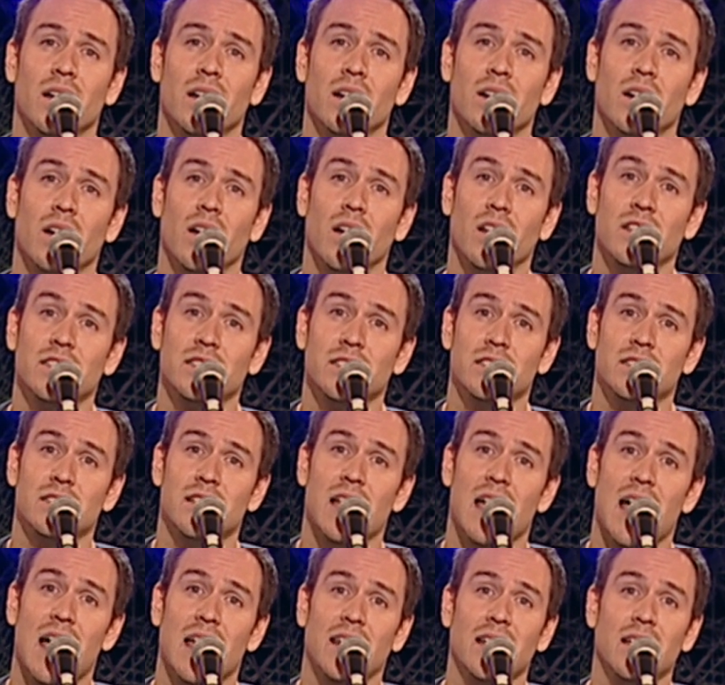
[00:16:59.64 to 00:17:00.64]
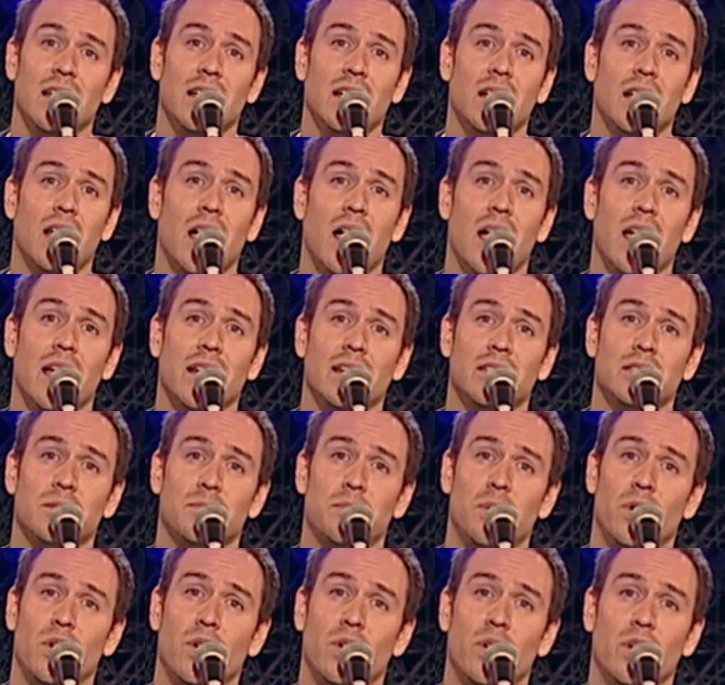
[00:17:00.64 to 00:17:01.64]
'Cause daddy likes
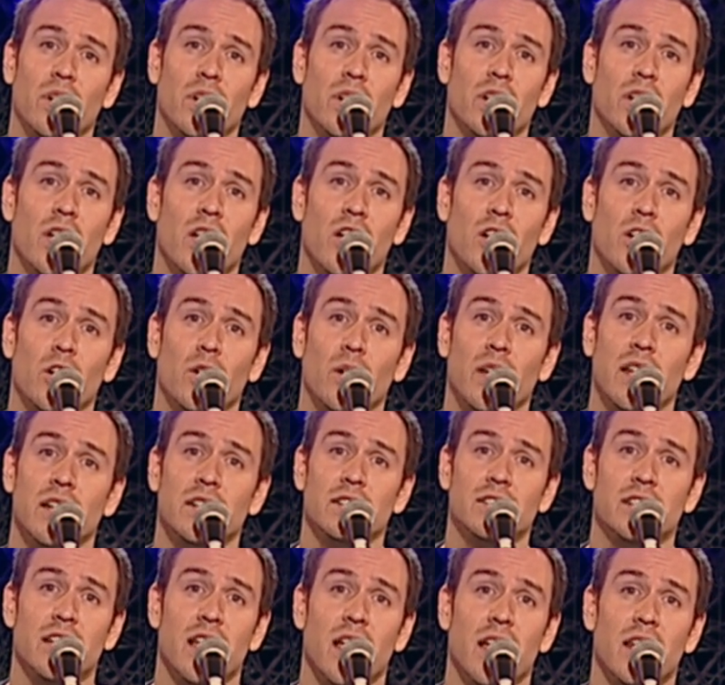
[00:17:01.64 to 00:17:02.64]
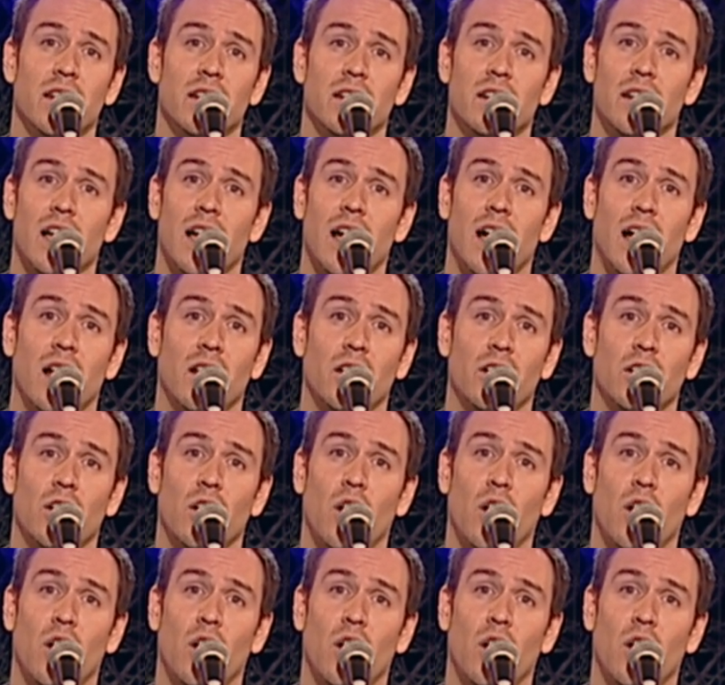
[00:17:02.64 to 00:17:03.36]
porno and $10